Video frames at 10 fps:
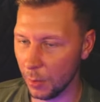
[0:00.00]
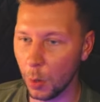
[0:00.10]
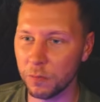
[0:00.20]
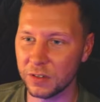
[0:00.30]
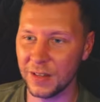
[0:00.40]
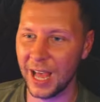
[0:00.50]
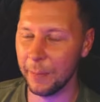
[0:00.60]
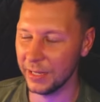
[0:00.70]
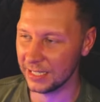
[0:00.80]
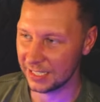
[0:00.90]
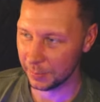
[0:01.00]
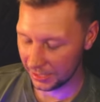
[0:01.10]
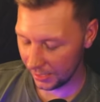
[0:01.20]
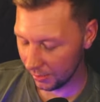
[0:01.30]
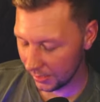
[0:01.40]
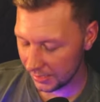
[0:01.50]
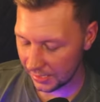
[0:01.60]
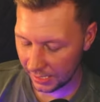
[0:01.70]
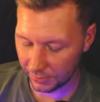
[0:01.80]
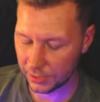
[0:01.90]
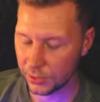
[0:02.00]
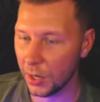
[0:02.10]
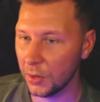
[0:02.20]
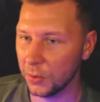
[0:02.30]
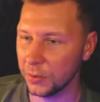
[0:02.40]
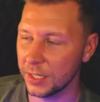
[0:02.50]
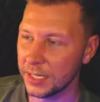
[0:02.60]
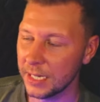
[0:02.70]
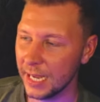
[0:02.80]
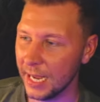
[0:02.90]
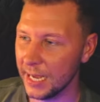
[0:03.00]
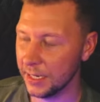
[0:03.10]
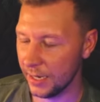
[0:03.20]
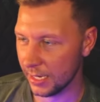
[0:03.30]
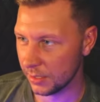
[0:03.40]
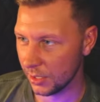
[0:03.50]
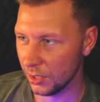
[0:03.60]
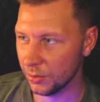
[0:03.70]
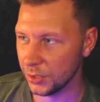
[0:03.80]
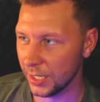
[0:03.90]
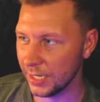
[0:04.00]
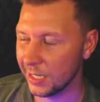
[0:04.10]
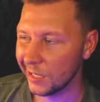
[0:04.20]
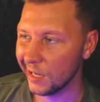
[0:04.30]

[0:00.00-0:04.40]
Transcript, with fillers: overlapping similarities there in tone and in execution.